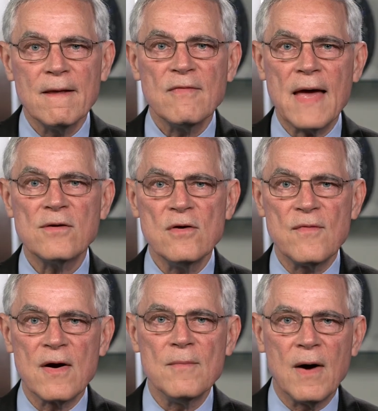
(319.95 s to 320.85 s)
Thank you
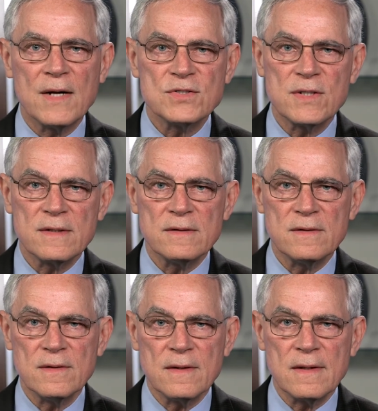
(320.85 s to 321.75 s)
very much,
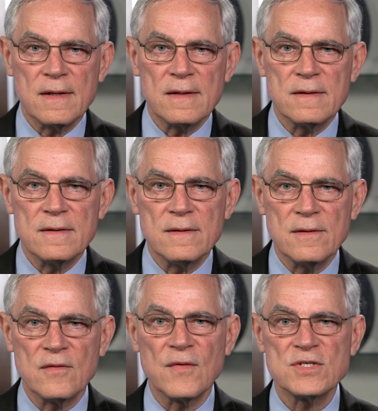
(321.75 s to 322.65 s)

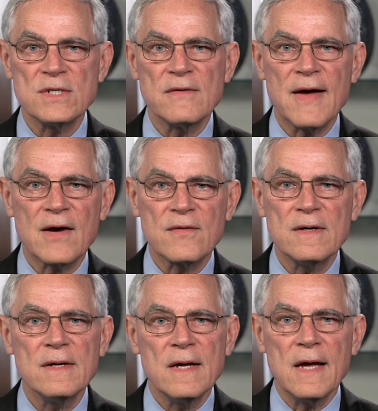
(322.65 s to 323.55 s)
University of
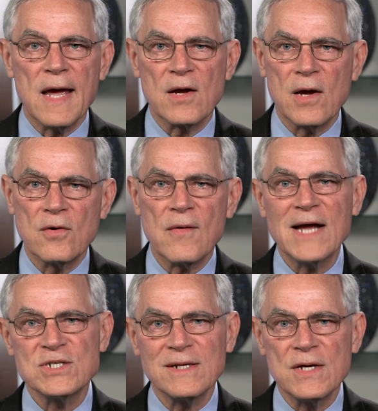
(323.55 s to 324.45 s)
Akron, and
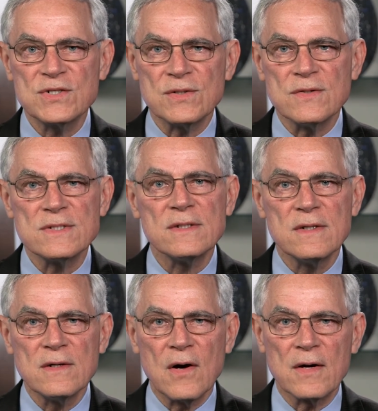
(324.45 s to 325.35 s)
congratulations
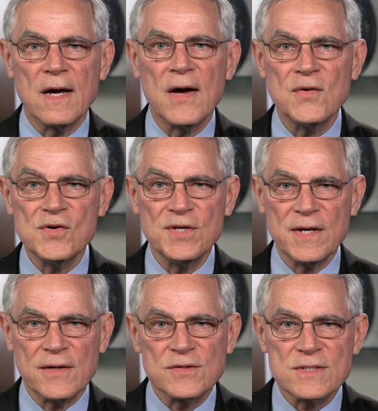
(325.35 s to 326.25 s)
on 100
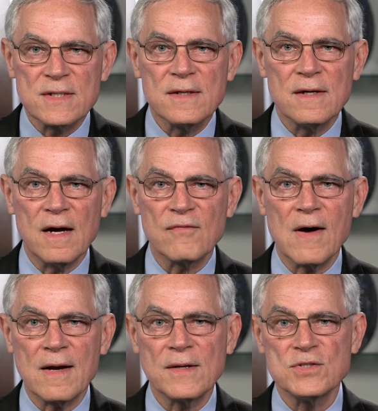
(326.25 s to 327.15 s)
years of
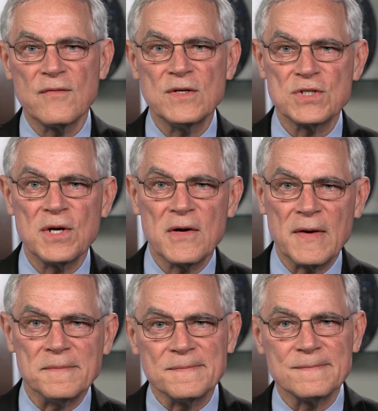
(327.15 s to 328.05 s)
College of Engineering.